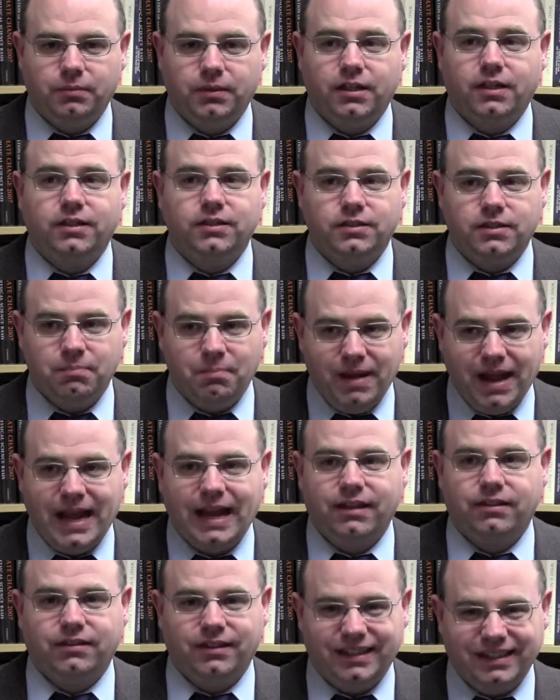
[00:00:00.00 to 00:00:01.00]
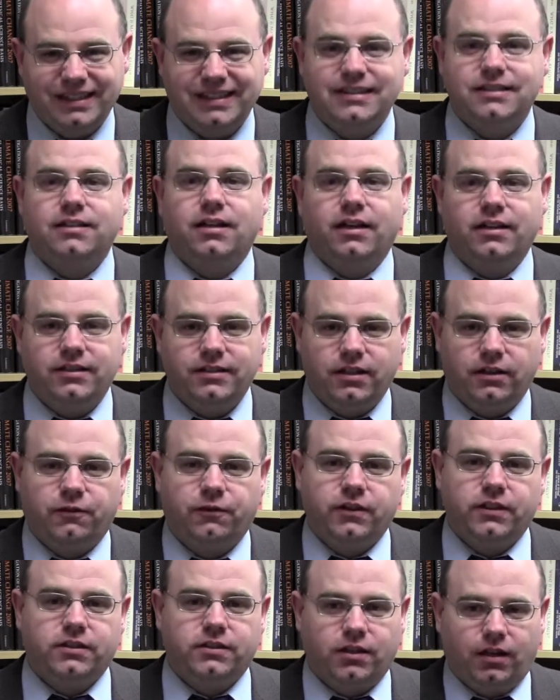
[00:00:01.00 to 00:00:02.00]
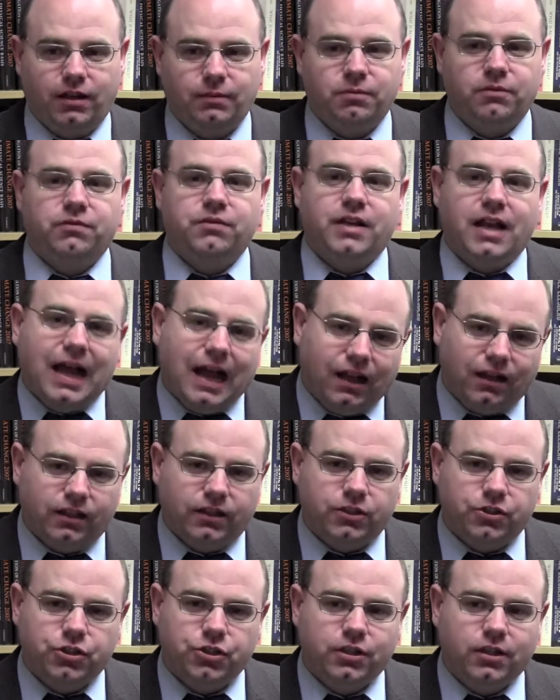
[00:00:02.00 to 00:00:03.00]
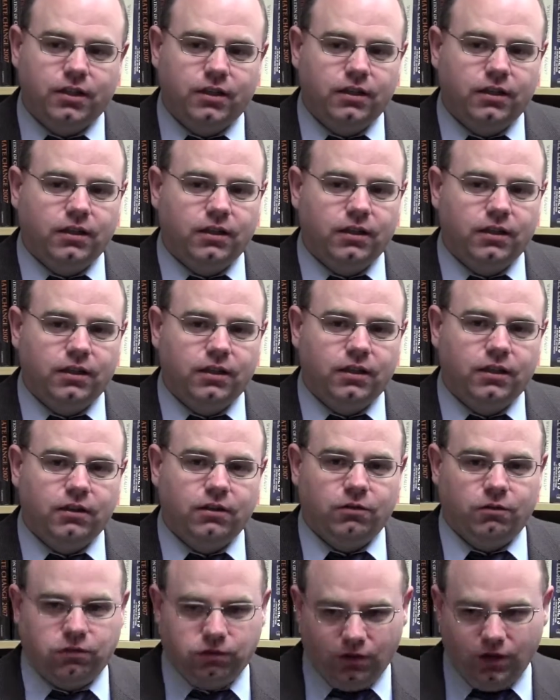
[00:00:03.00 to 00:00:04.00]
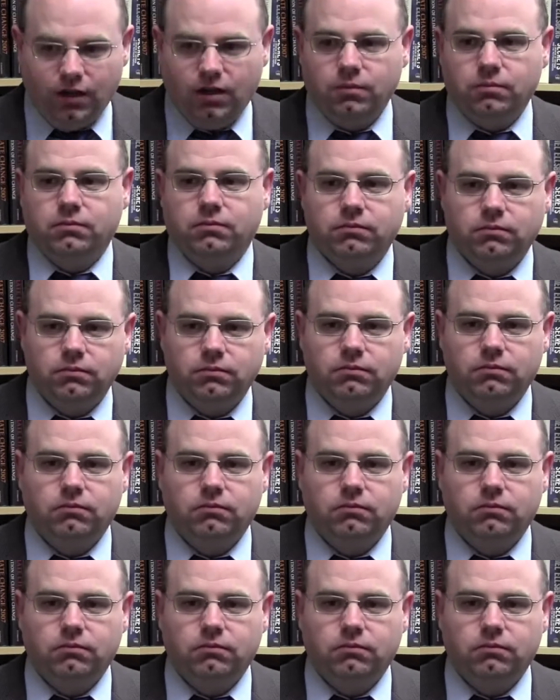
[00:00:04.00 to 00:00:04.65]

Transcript: because math is a different type of knowledge from